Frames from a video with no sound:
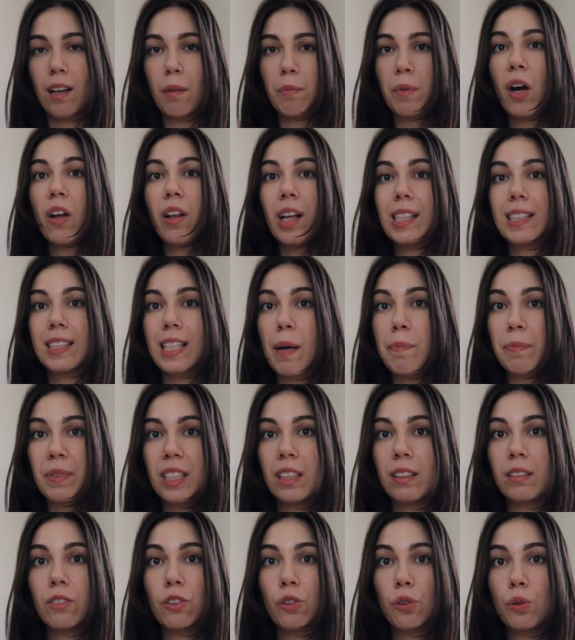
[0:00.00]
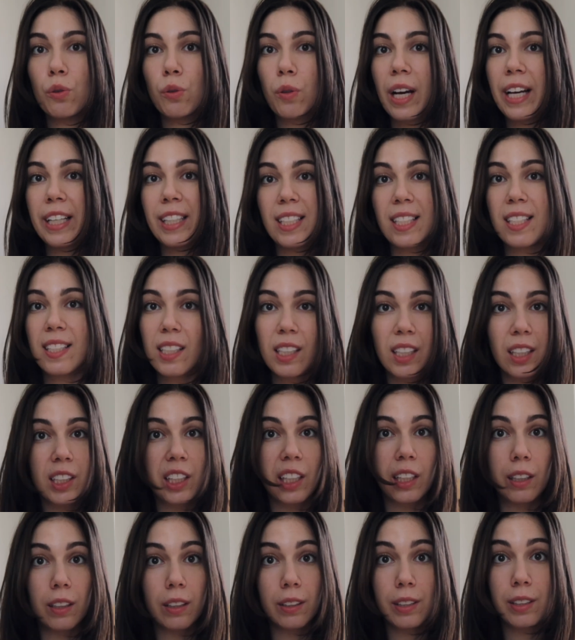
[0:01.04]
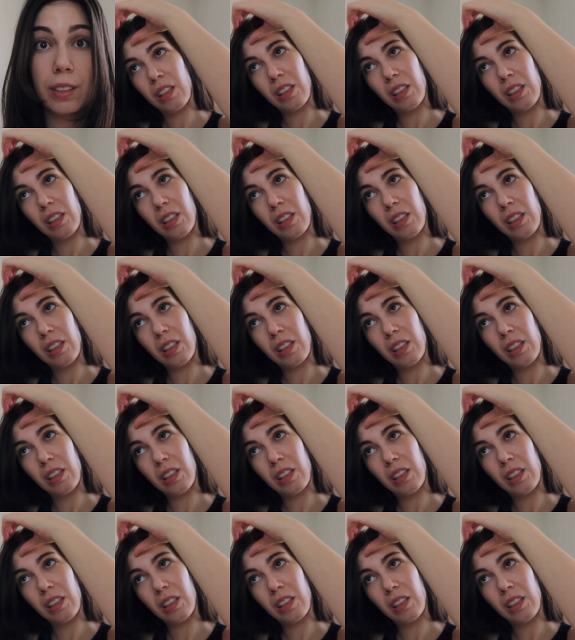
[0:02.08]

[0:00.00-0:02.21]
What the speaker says: I'm not attempting to do any C-curves.